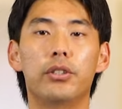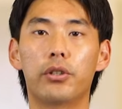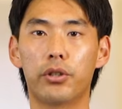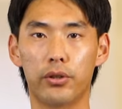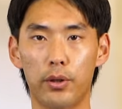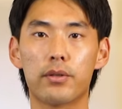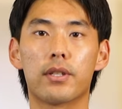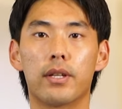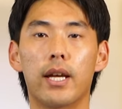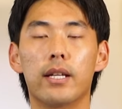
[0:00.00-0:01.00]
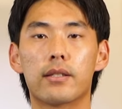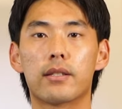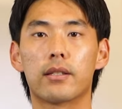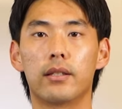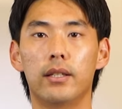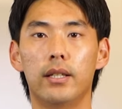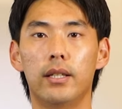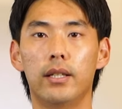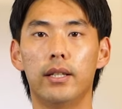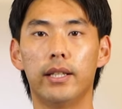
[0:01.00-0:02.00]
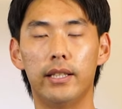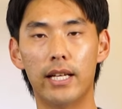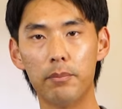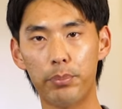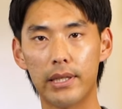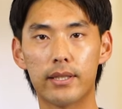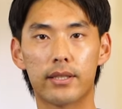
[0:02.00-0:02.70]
to close the gates. He then picks